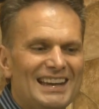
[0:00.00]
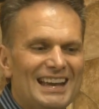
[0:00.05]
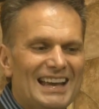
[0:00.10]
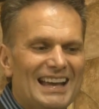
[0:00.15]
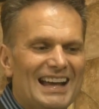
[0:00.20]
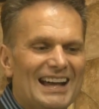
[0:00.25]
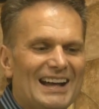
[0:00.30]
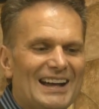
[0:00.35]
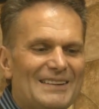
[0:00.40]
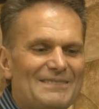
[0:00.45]

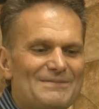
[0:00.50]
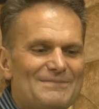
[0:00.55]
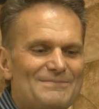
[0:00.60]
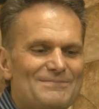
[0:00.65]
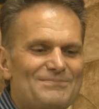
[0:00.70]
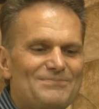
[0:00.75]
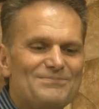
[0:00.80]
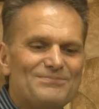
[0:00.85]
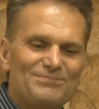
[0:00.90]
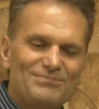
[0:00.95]

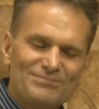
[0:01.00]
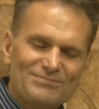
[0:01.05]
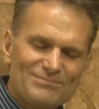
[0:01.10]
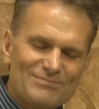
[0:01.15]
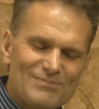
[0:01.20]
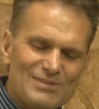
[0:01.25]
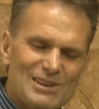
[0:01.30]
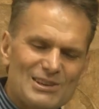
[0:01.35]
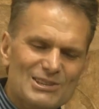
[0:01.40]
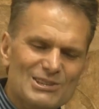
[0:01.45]

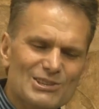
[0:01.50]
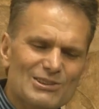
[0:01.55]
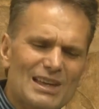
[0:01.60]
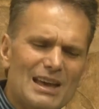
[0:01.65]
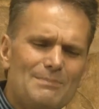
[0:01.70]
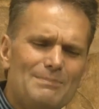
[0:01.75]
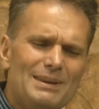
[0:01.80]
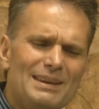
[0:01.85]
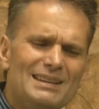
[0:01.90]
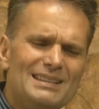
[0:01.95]
So that
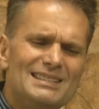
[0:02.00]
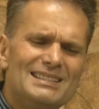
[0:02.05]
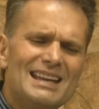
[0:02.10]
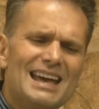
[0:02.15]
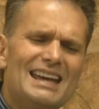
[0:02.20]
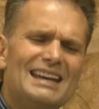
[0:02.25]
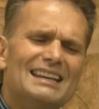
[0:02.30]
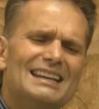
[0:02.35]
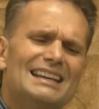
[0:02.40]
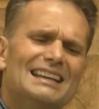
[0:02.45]
being
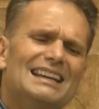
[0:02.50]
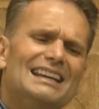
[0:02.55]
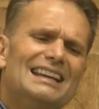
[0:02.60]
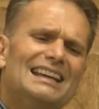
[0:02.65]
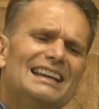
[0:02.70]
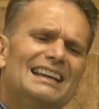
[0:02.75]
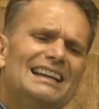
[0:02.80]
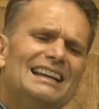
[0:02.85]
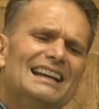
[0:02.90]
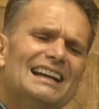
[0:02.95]
said,
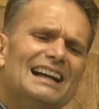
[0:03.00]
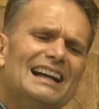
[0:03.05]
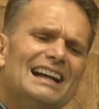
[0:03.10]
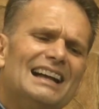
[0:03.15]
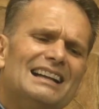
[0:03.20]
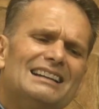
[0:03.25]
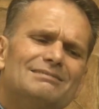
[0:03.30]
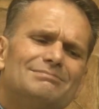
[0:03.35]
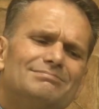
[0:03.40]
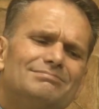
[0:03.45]

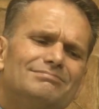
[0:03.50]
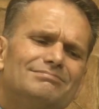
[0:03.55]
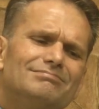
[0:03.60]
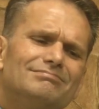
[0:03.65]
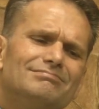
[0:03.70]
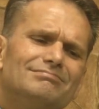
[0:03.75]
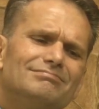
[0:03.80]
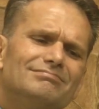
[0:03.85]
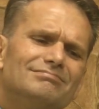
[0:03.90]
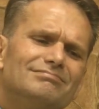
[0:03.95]
what
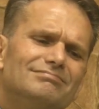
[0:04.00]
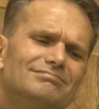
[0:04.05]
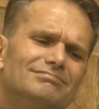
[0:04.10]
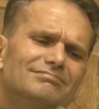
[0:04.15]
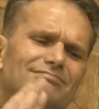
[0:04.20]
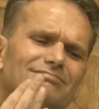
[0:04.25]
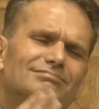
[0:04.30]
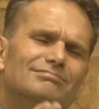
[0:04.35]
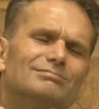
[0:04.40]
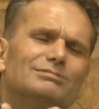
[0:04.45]

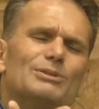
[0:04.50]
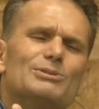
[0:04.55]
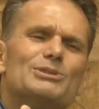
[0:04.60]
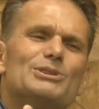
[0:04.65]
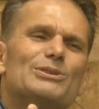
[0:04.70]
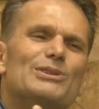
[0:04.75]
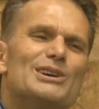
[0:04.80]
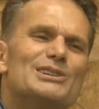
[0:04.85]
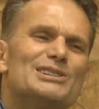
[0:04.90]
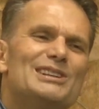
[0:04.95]
was the
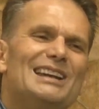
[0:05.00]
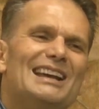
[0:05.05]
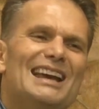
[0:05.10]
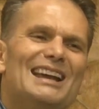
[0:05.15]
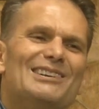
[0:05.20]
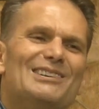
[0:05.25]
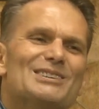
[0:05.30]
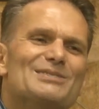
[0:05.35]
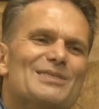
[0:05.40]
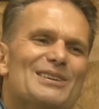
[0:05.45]
question again? I
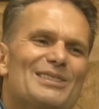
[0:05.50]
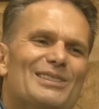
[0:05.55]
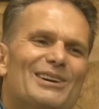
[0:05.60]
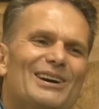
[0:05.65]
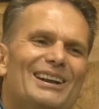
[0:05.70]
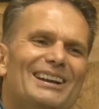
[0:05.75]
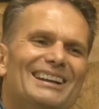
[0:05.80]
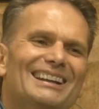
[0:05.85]
lost my thought.